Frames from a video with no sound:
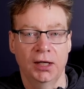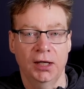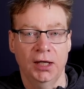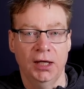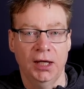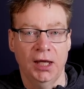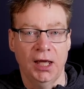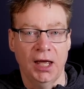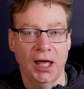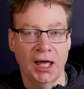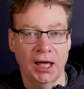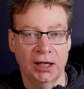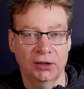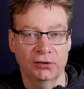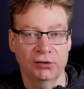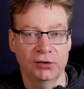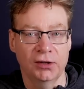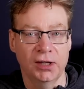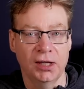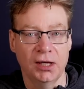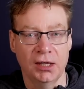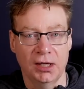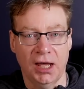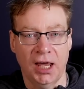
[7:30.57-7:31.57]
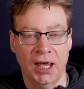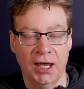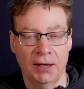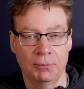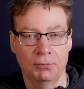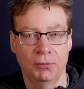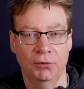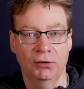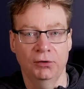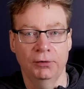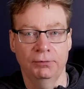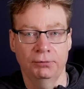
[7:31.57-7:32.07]
it actually
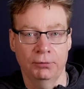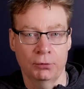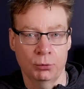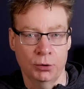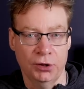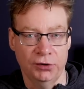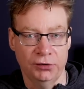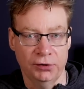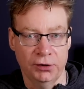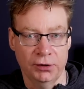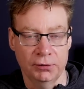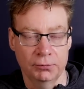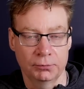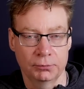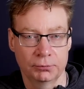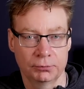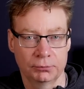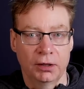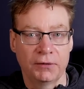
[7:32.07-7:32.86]
came to fruition.